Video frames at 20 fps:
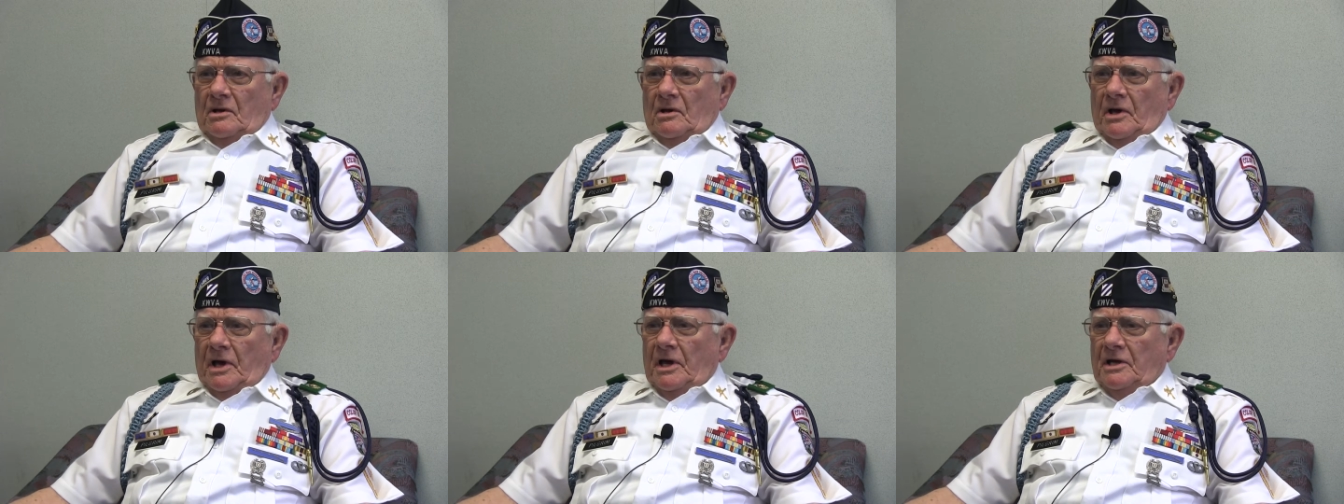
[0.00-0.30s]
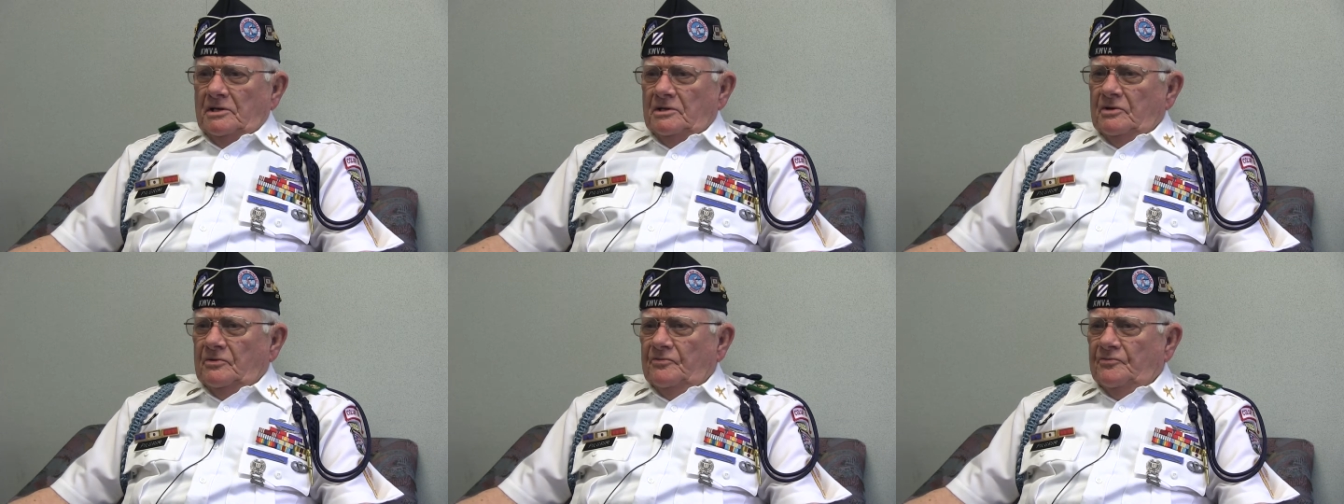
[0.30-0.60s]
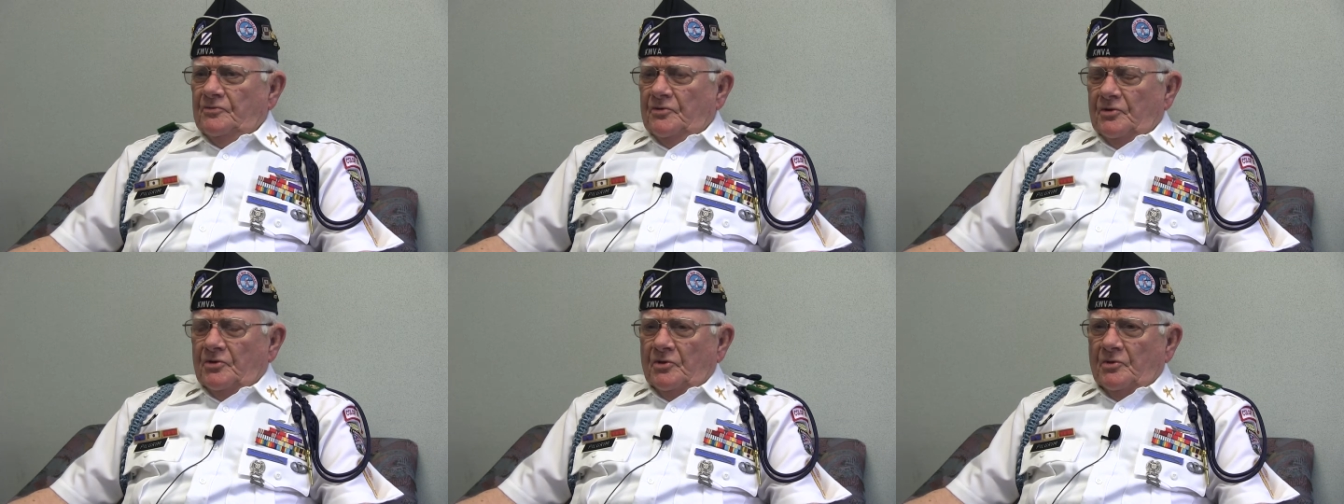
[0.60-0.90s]

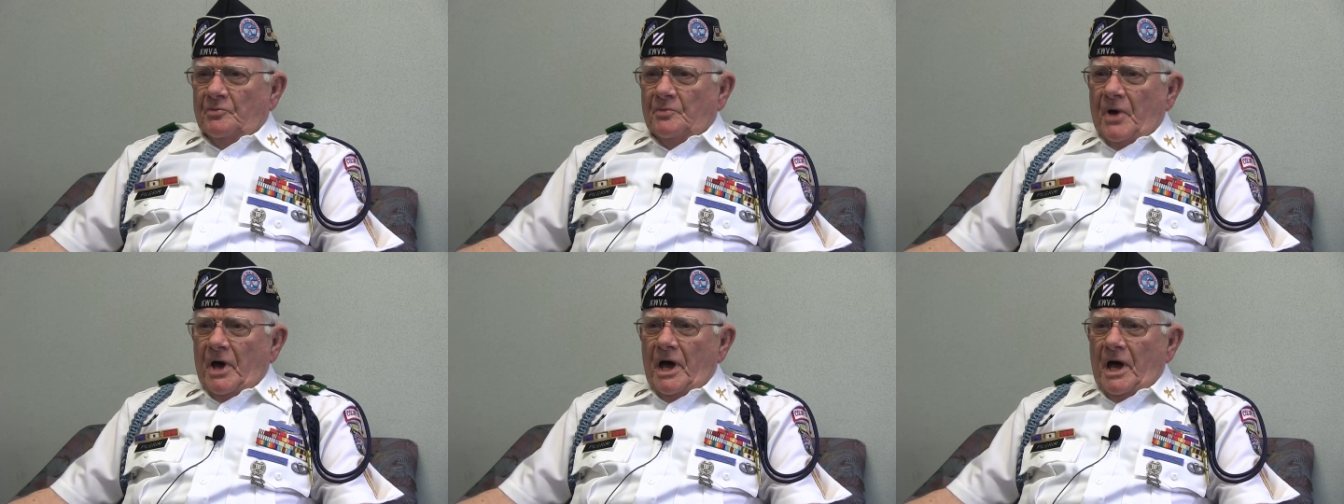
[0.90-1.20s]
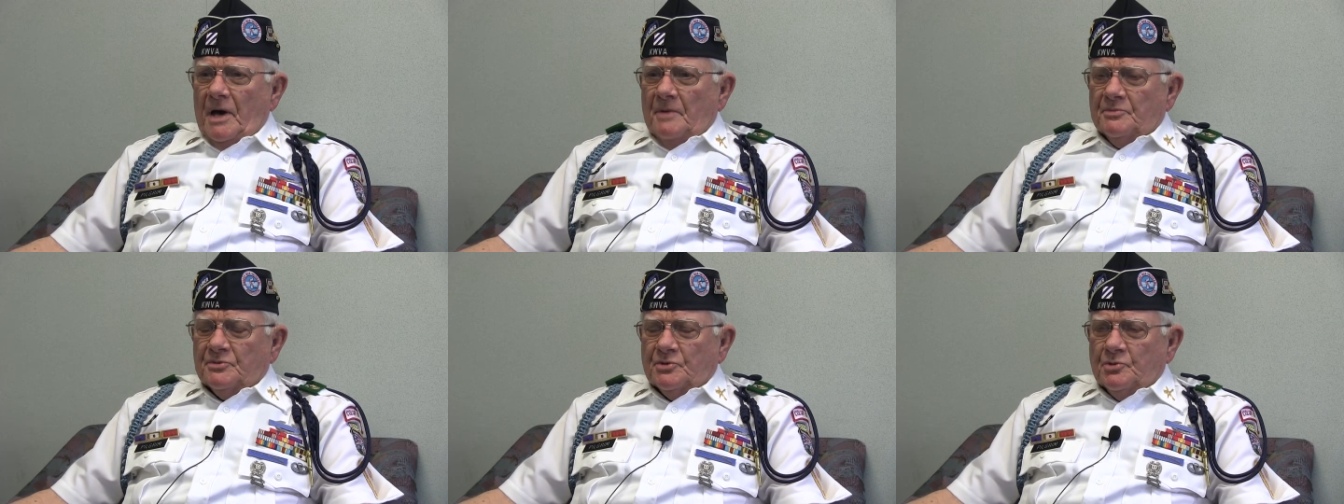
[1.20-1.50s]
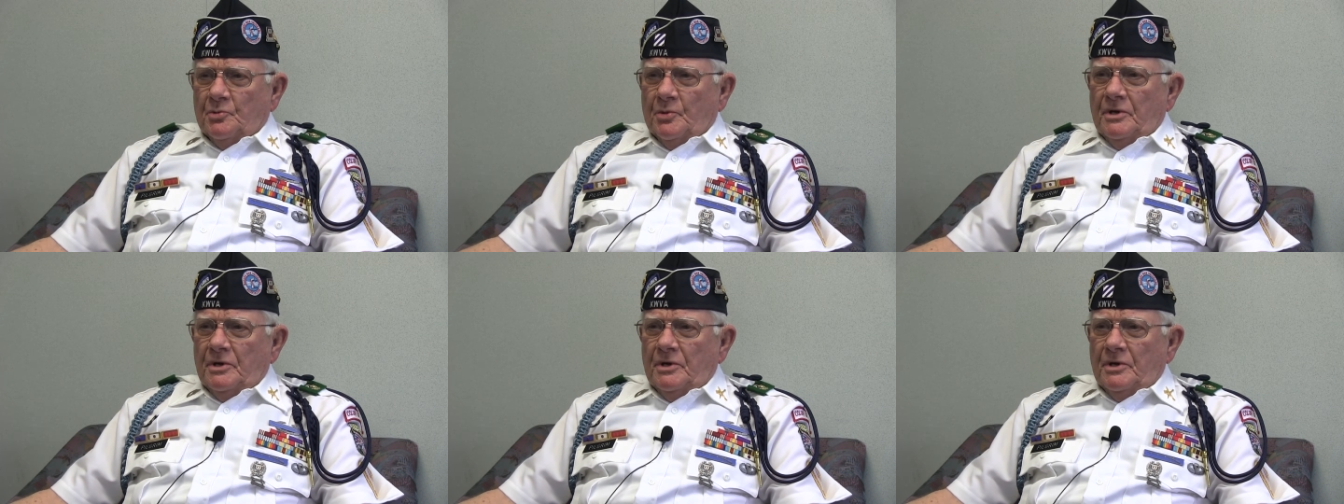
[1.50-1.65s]
headed for the maps.